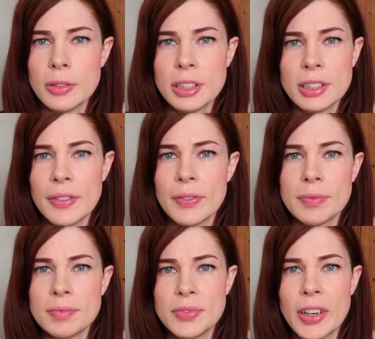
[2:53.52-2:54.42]
it's a
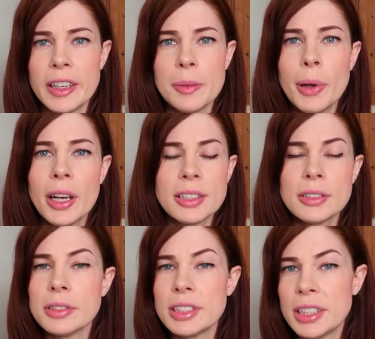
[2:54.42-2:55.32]
very
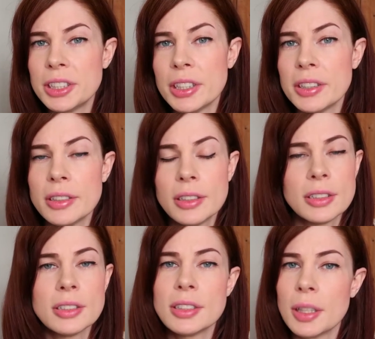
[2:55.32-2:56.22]
personal decision.
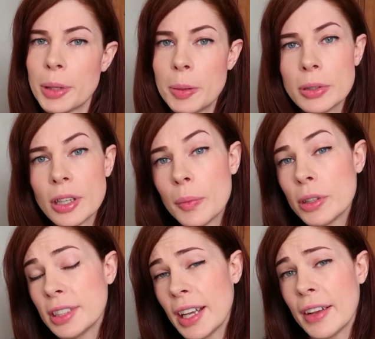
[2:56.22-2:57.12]
Some people don't
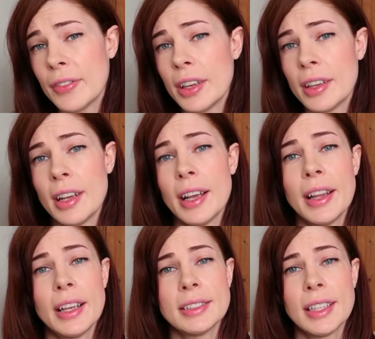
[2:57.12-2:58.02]
want to have it, and
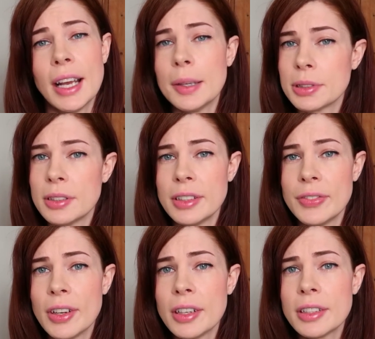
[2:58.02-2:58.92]
that's absolutely
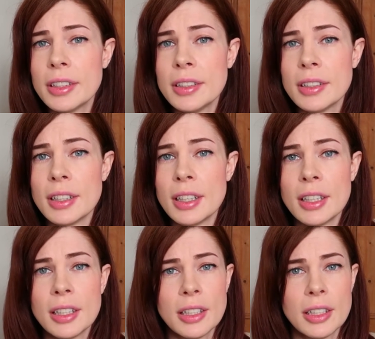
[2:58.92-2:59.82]
fine.
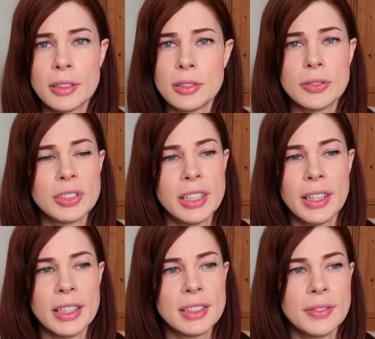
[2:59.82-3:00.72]
And obviously
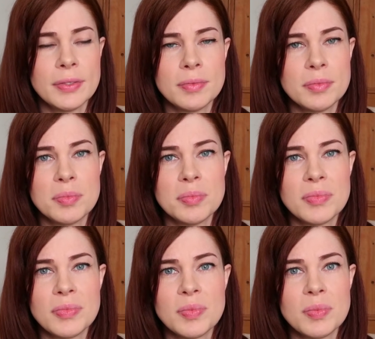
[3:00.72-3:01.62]
there's
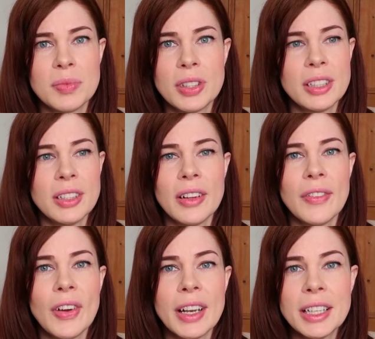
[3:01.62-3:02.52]
the
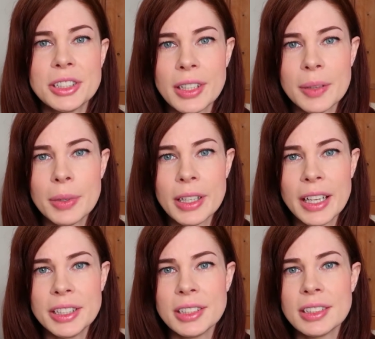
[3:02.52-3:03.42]
financial
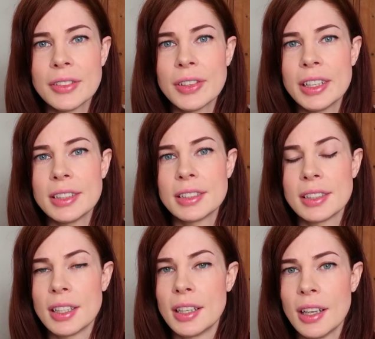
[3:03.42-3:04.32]
implications of it.